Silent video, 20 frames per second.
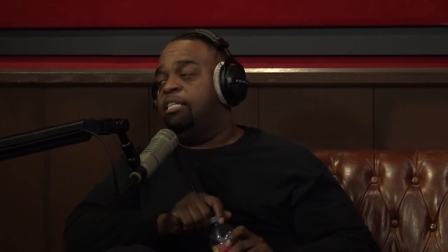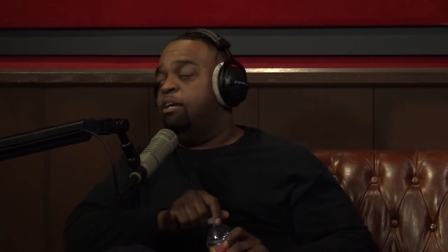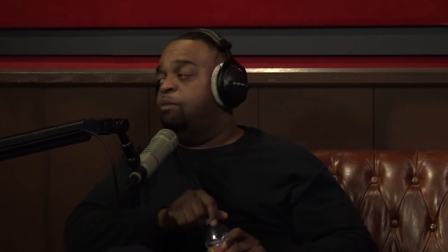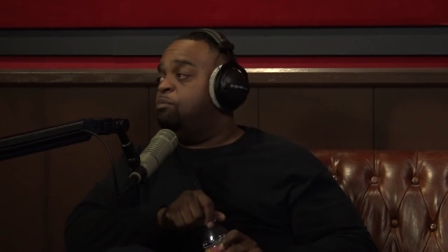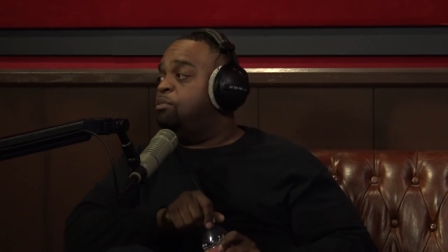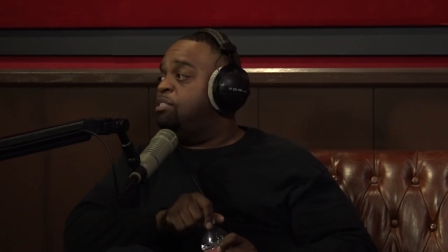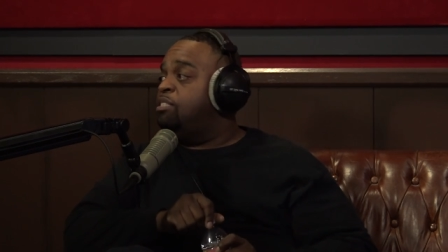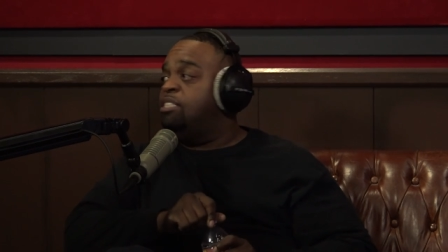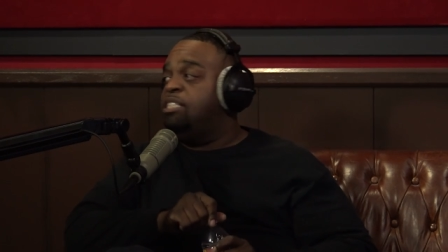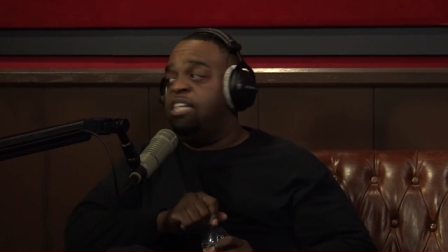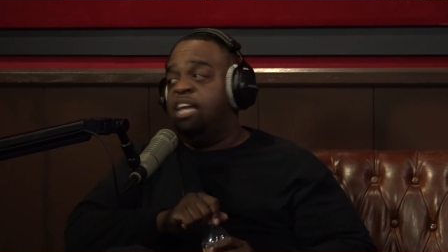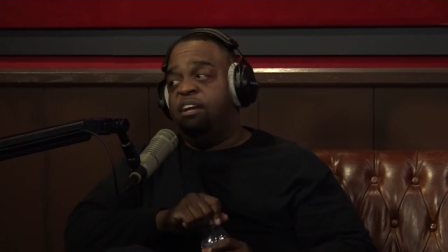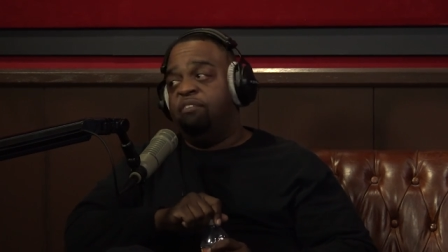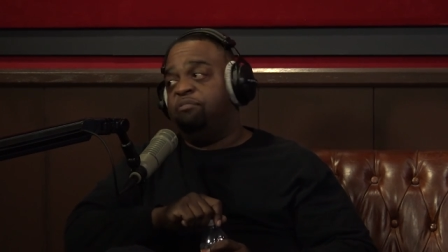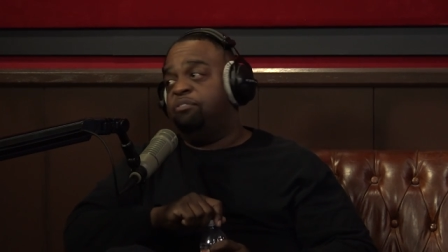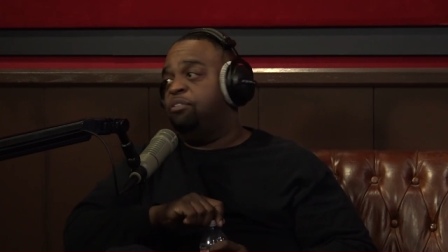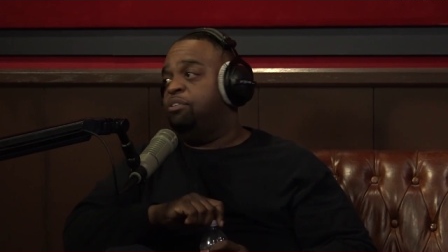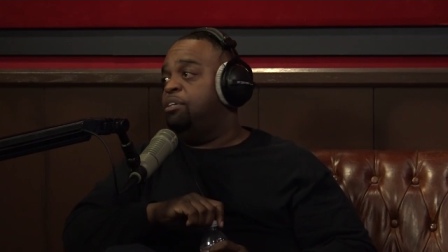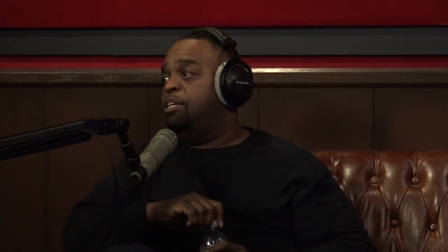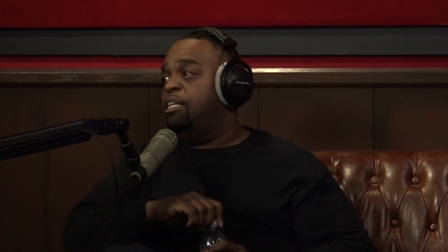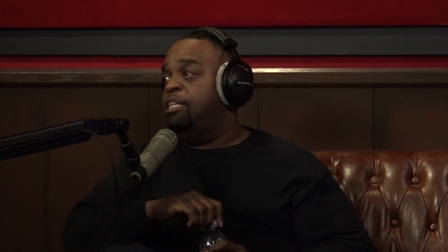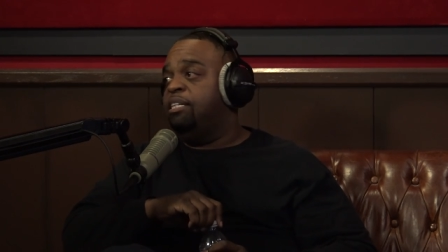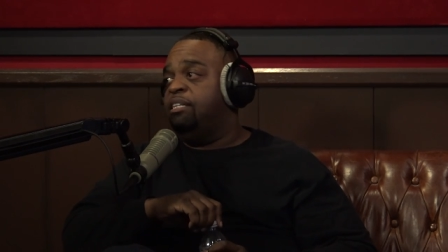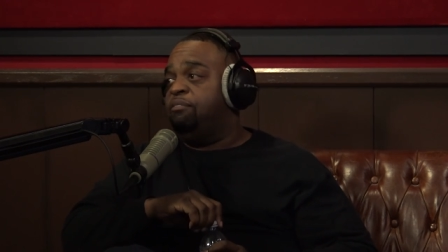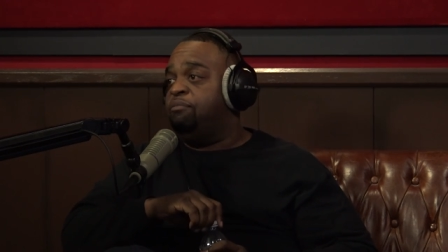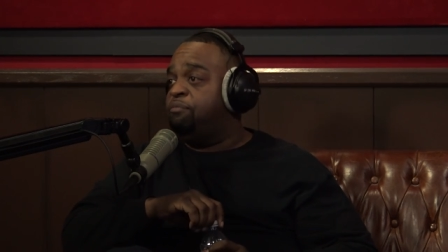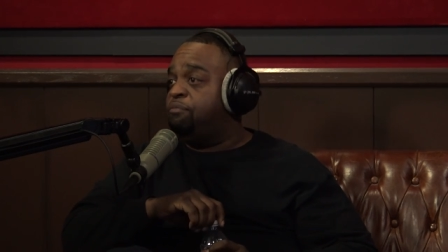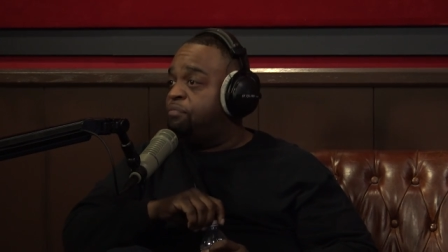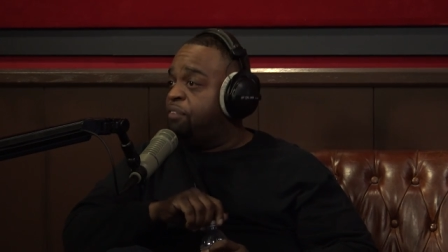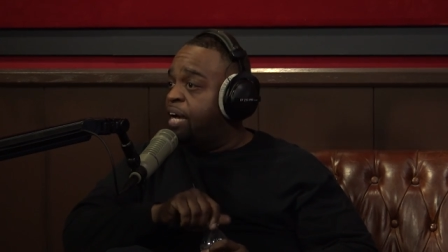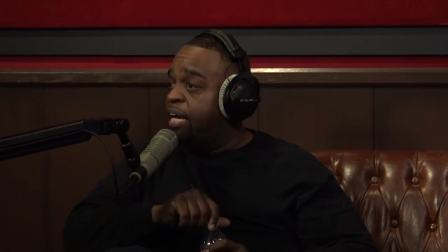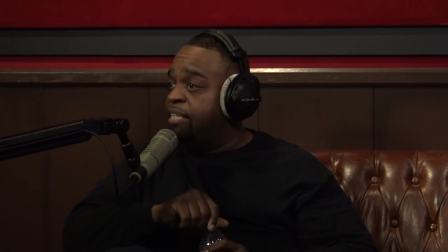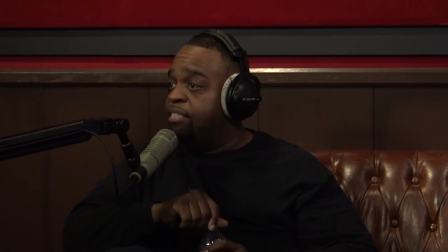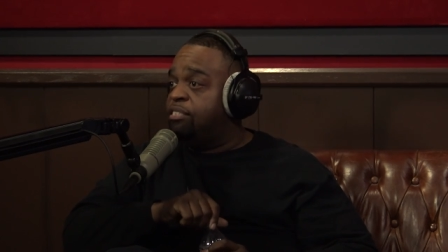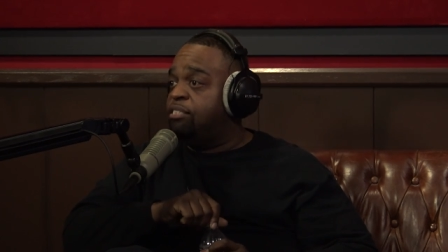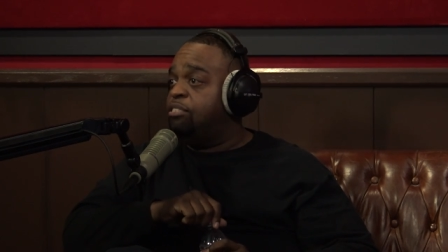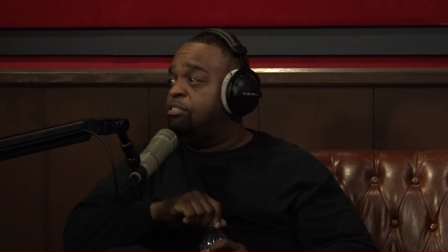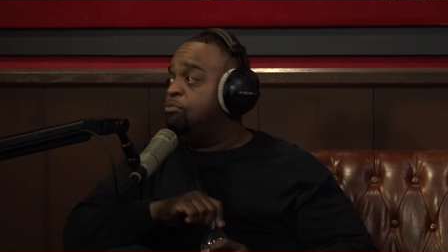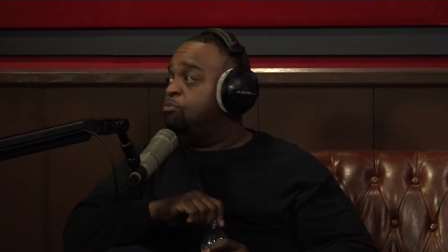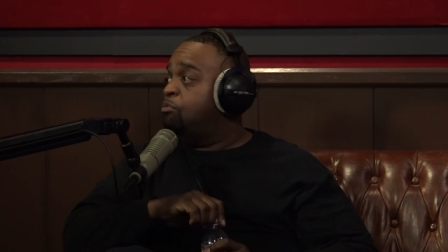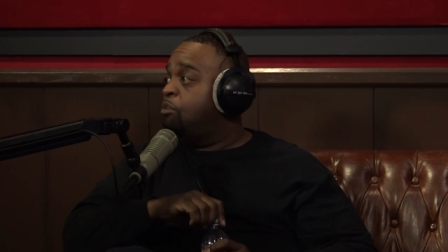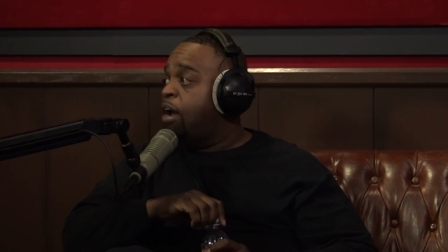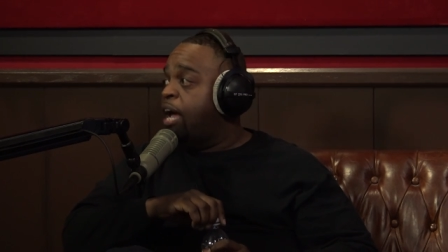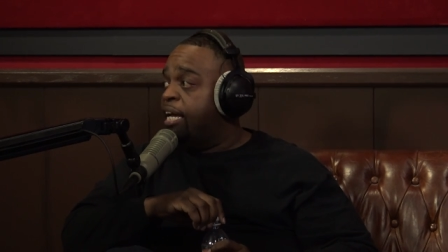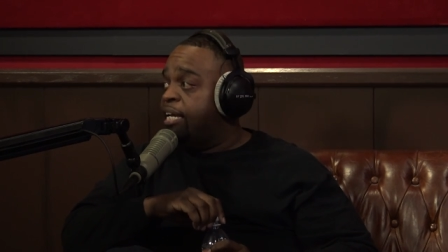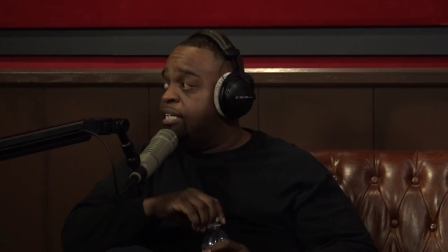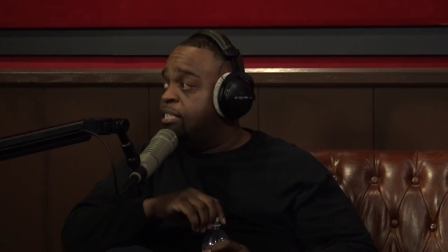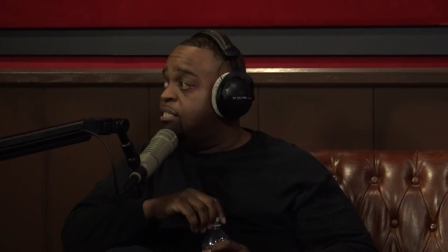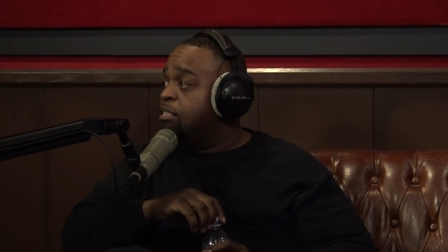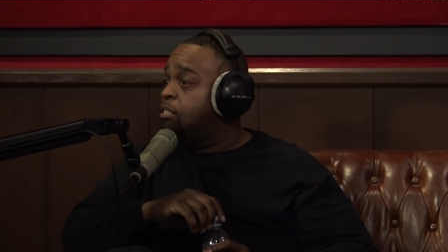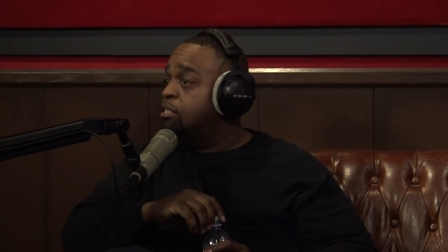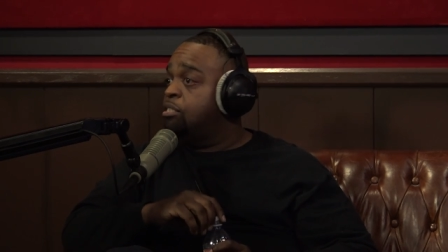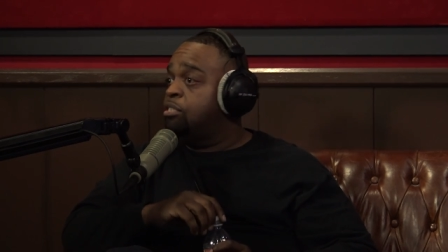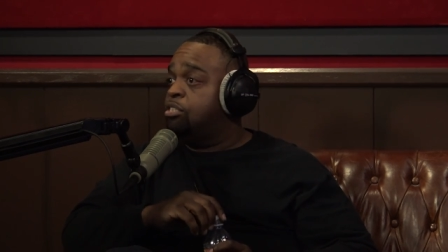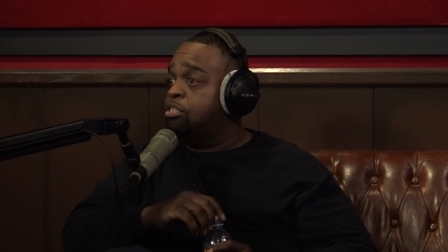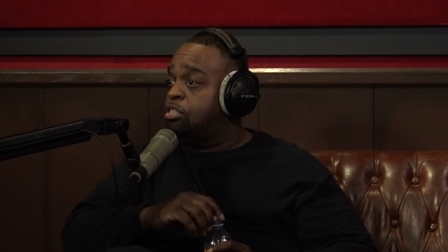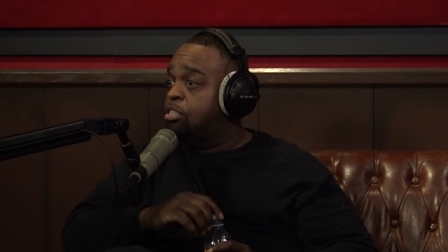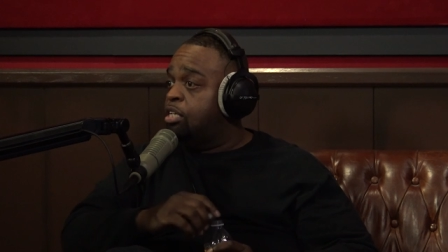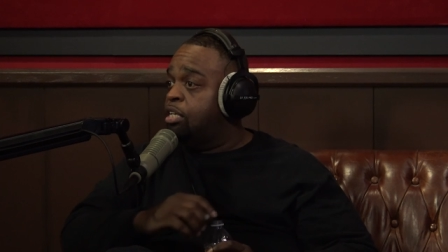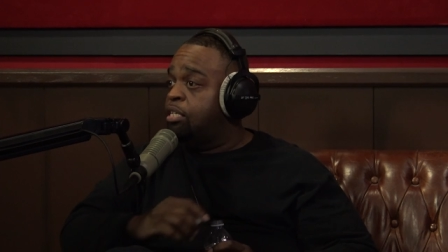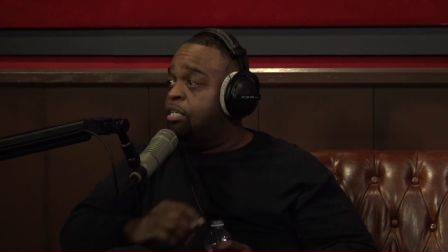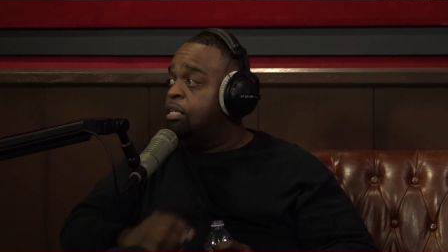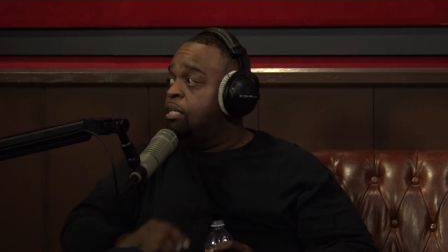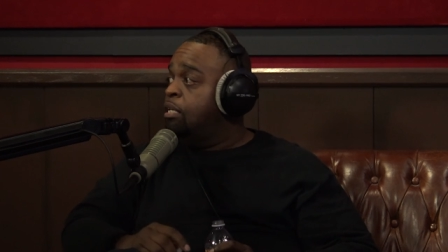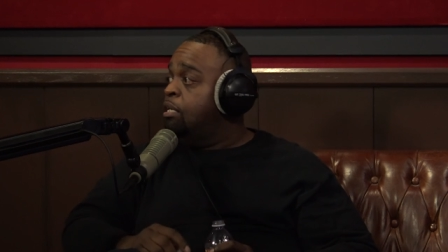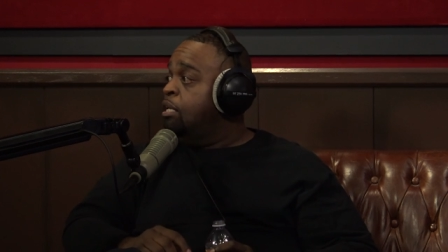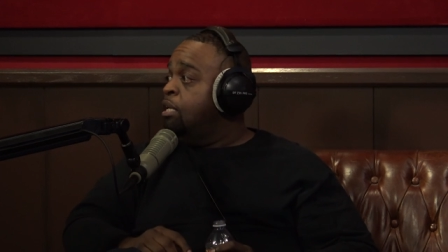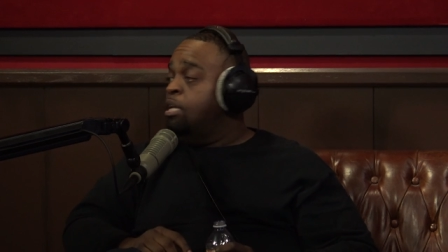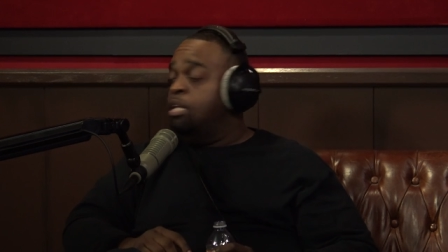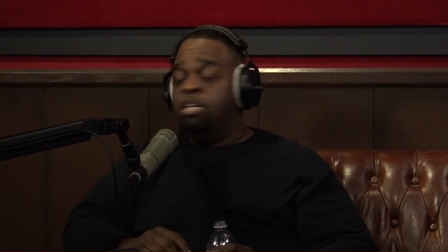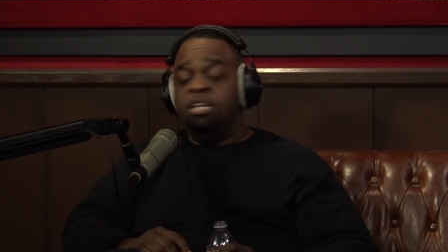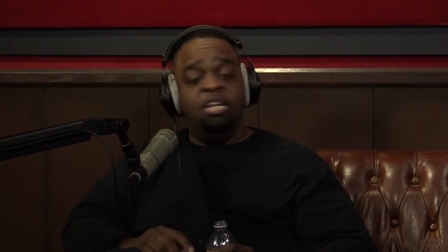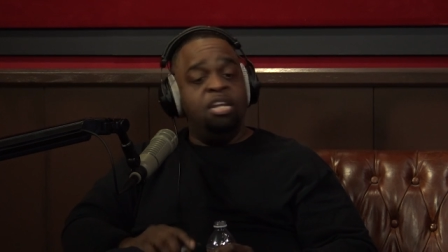there was never any fights and riots. What? And really?